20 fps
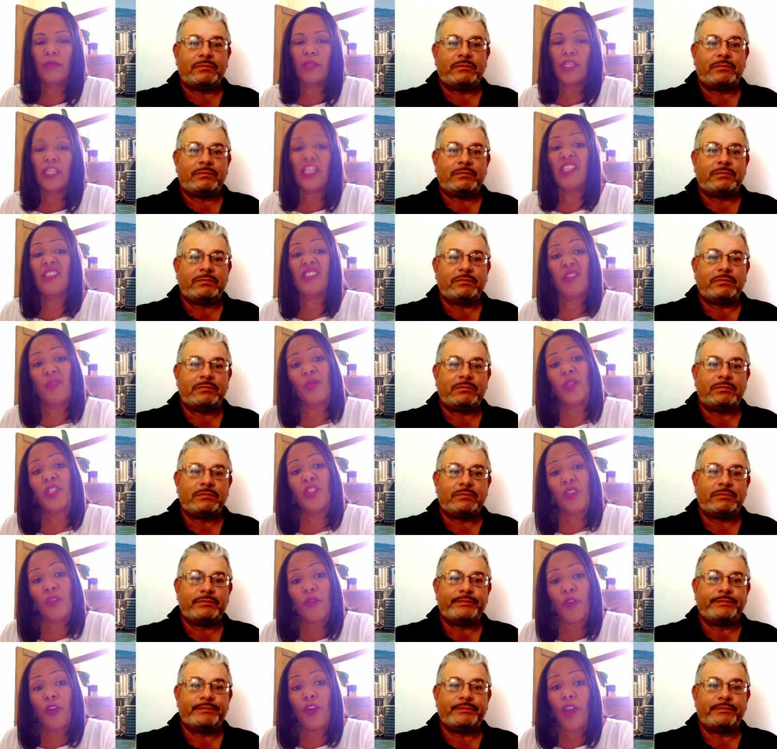Speaker 1: things that we
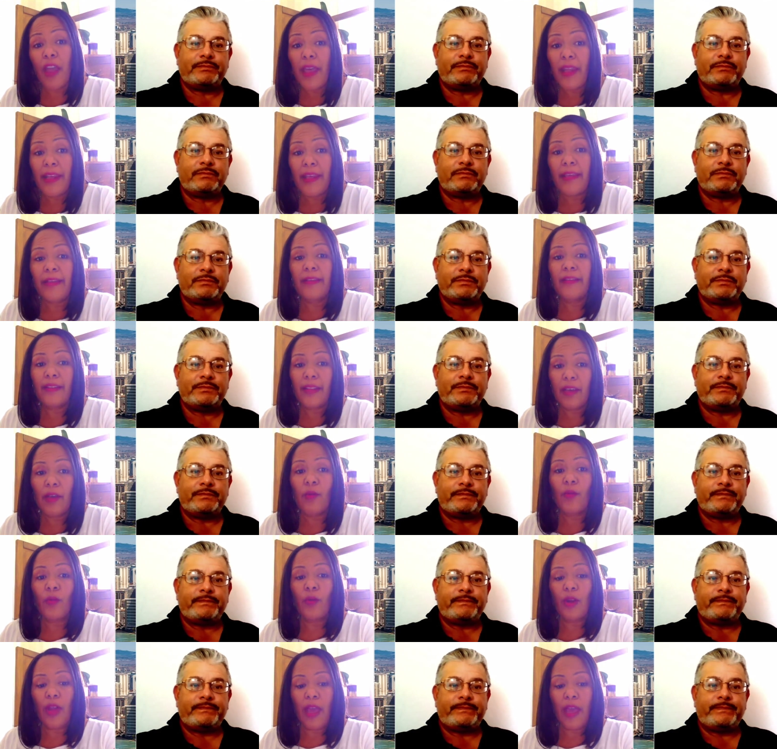took for granted that
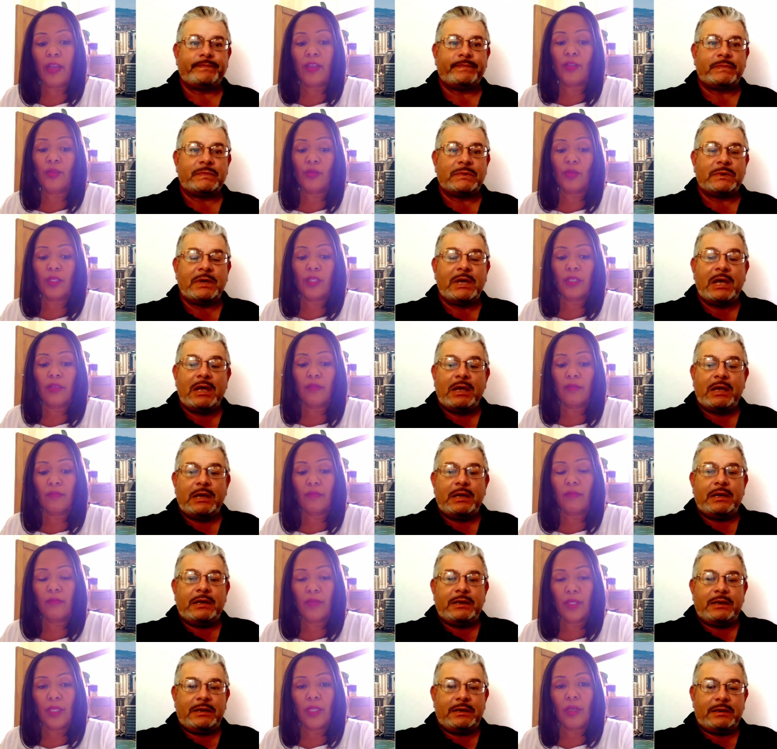were actually,
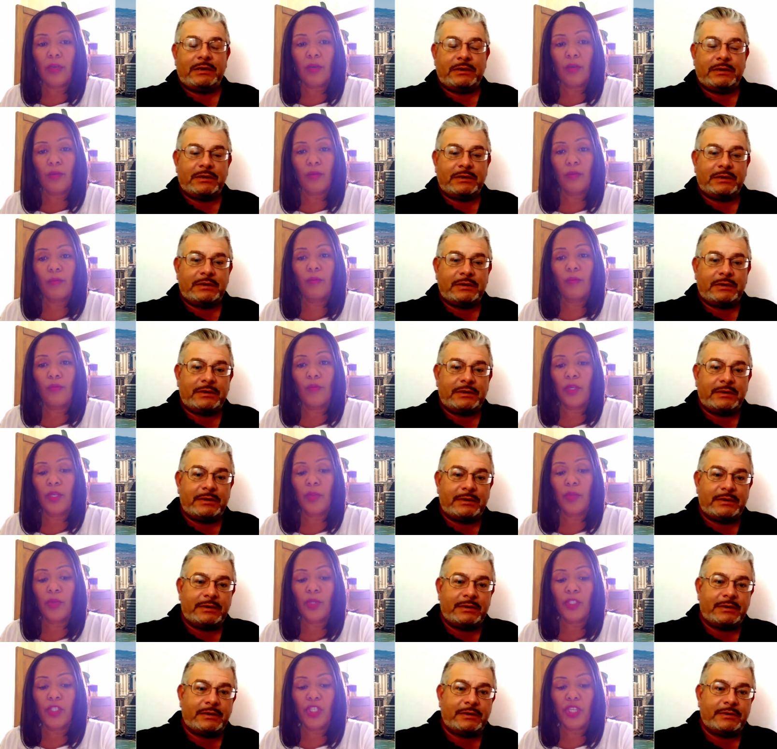you know, we
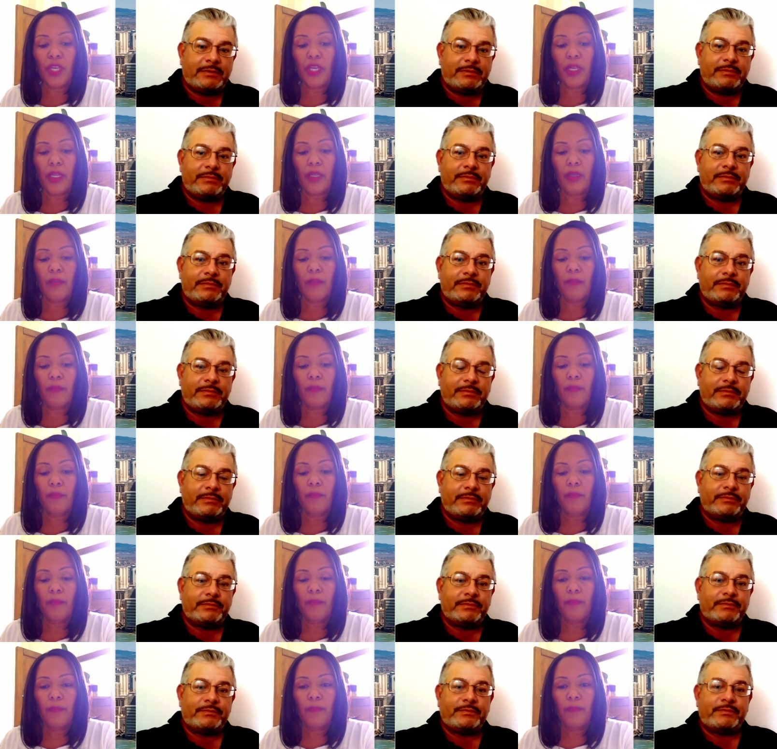appreciated.
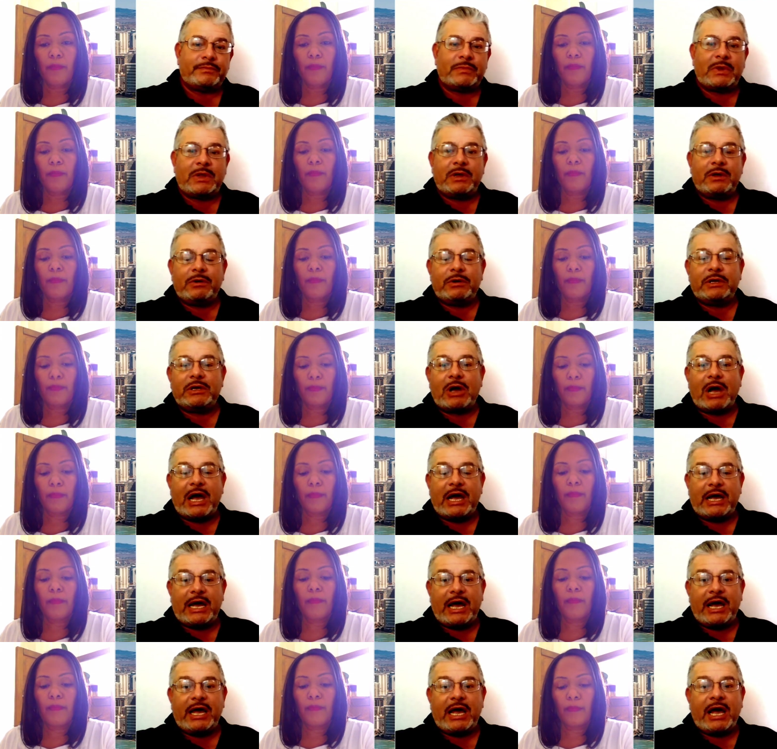
Speaker 2: Yeah,
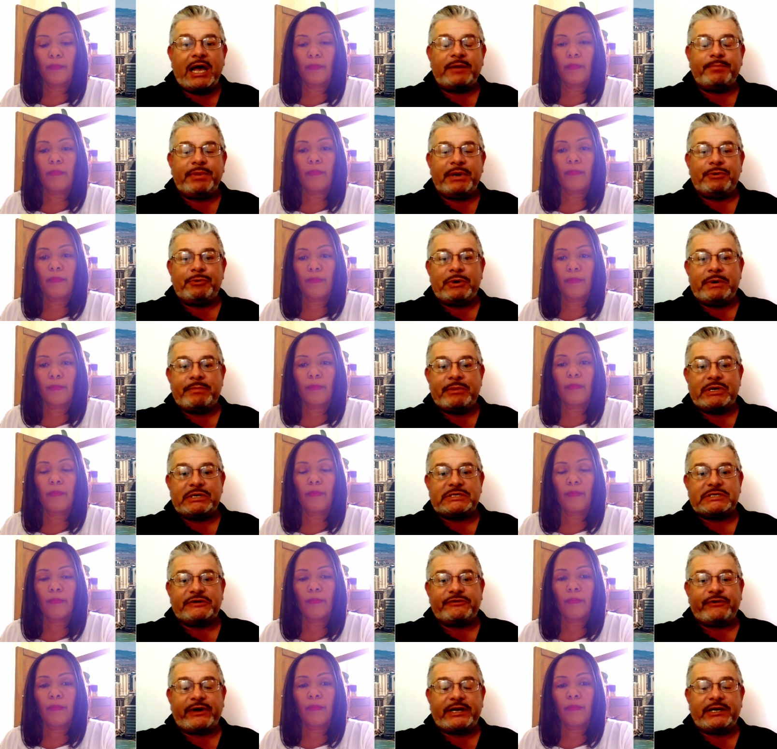I, would be
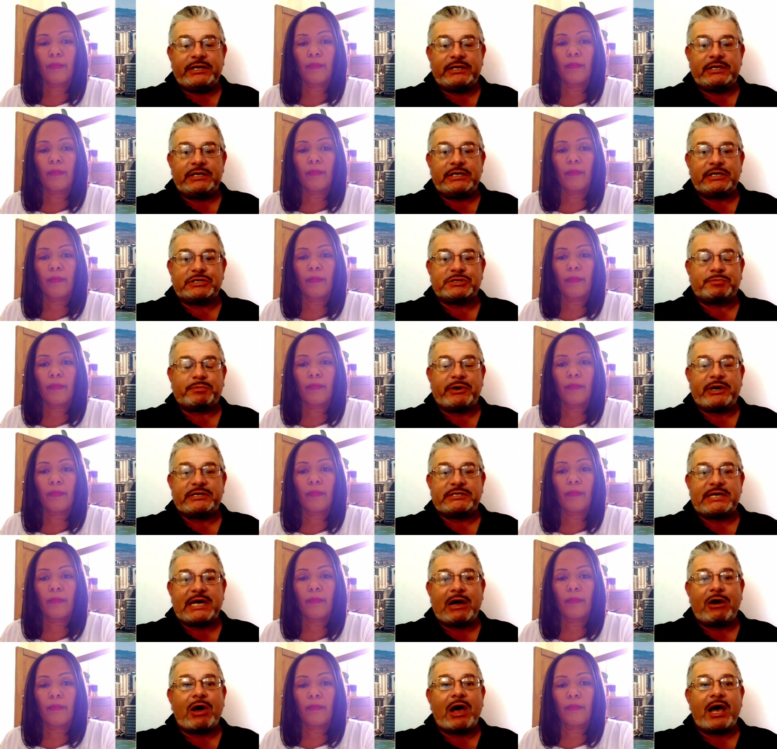remiss if I didn't
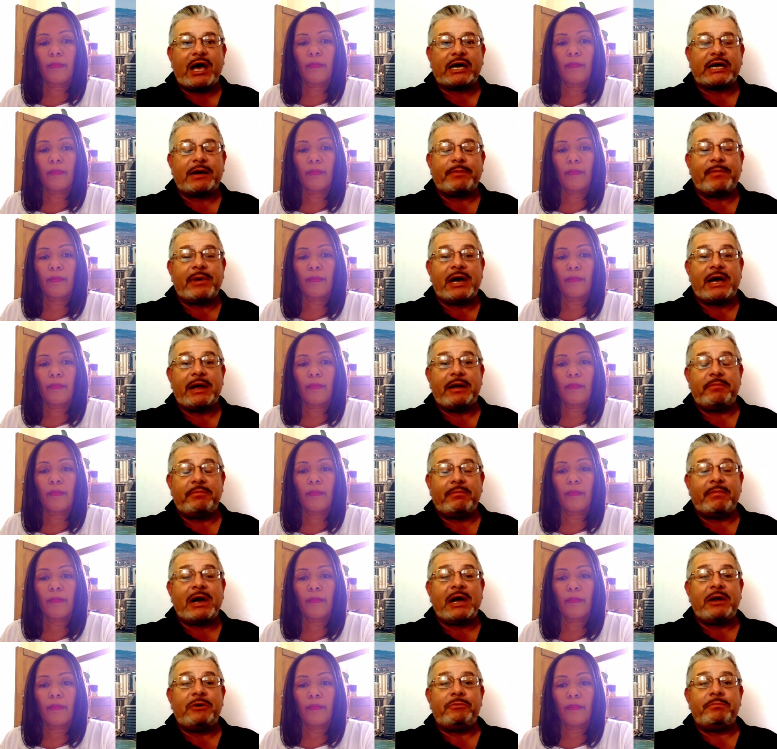express how Akamai
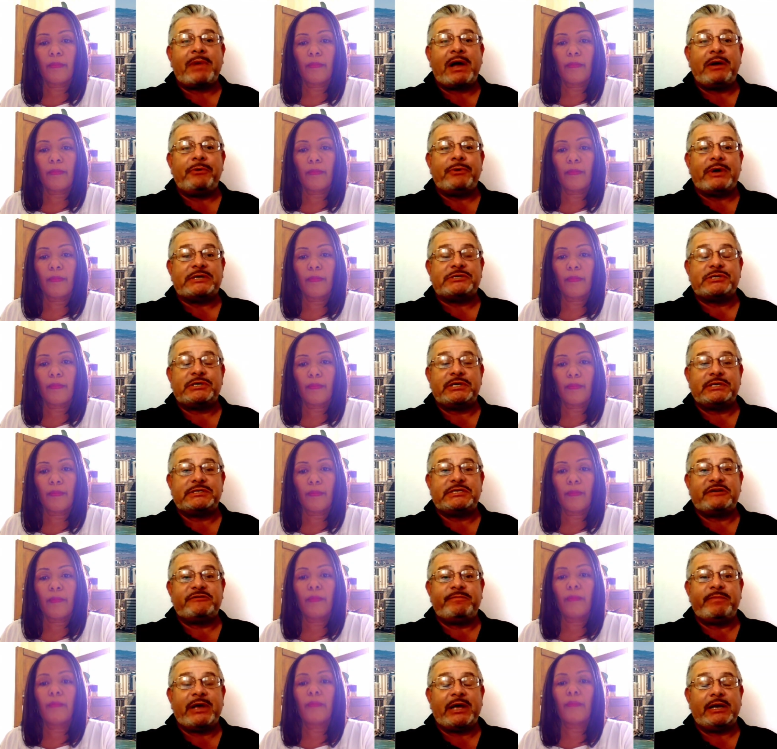my my
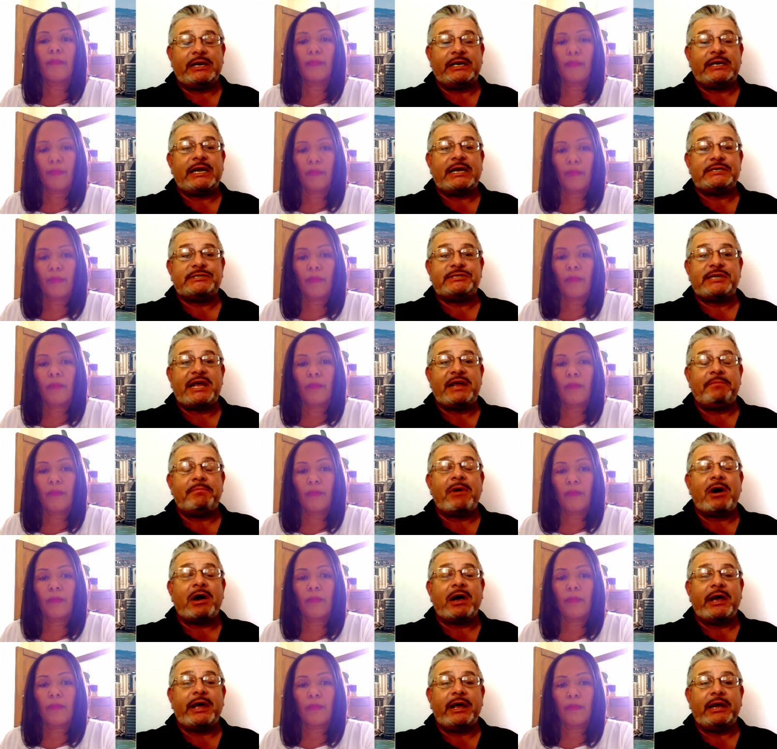residents have been, and I say
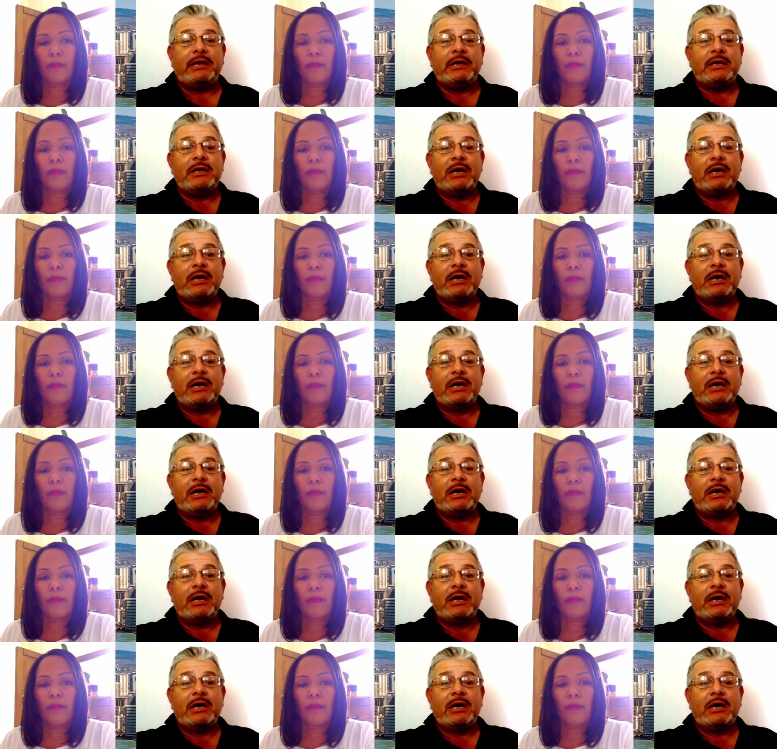my.